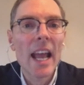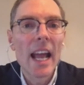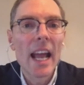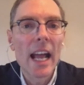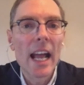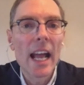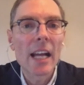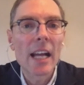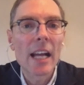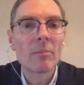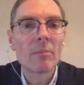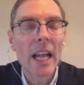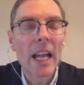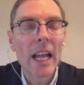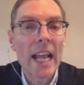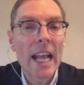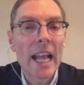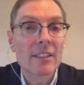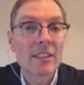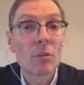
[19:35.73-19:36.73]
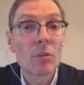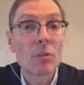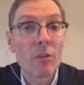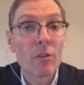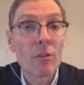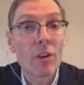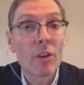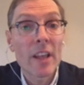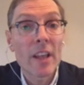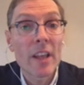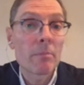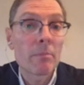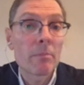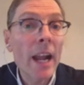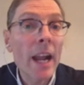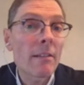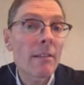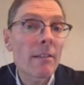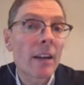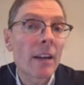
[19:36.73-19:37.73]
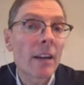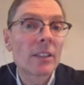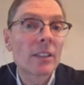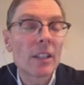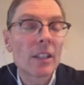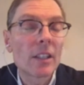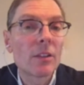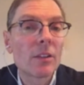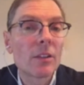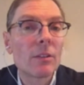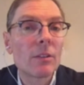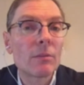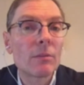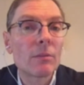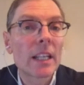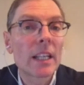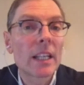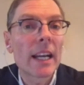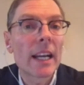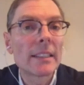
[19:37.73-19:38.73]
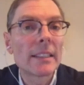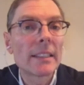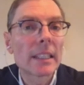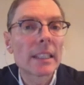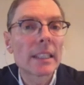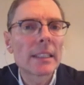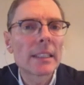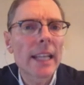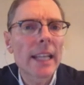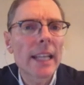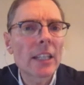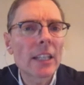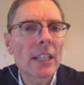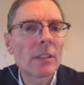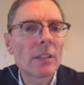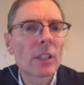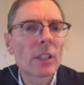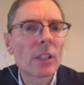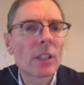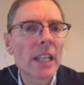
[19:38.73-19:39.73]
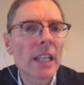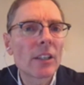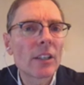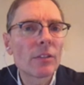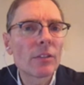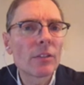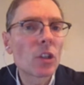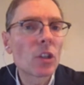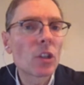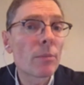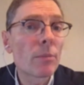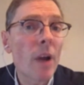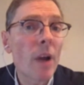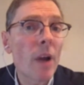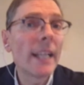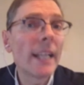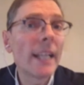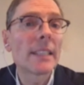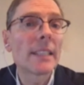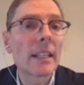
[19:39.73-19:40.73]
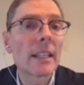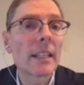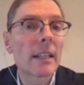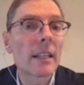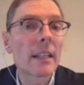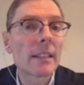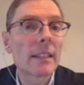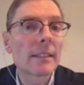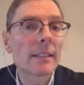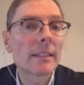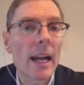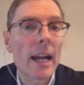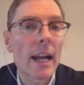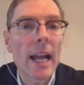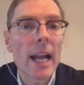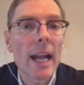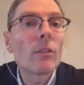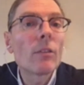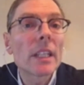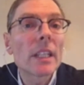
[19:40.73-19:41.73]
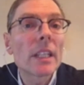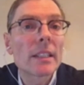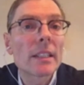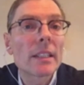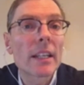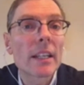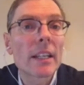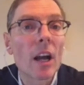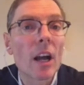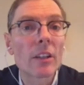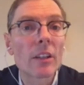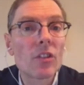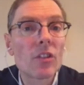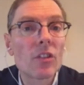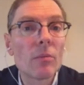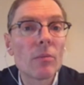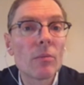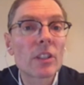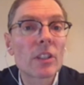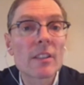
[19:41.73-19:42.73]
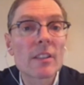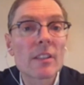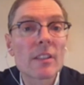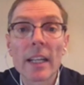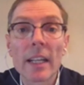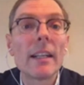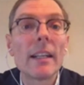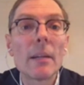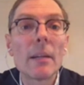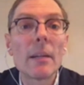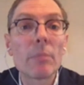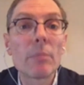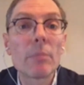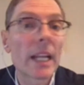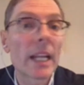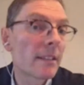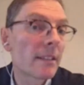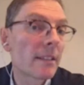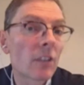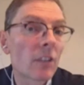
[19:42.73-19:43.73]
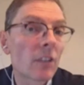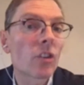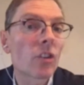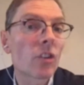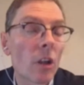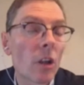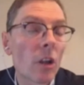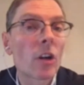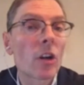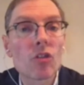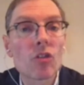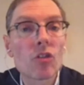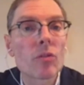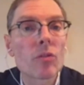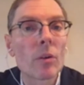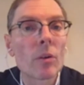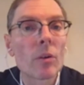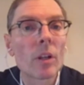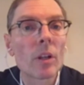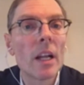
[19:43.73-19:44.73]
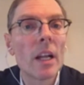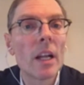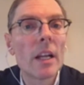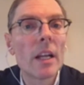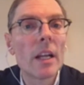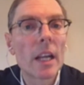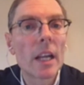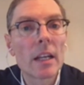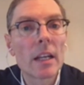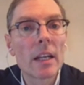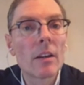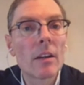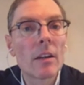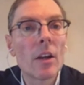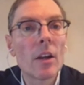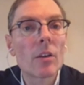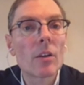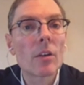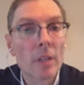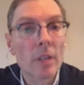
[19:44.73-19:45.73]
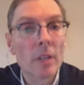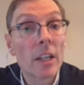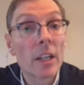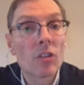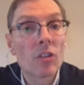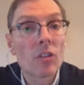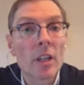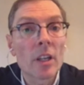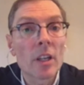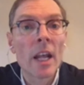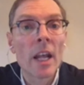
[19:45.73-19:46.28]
And so before that background, you realize that it actually was kind of surprising that this accounting technology would suddenly play such a large role in religion.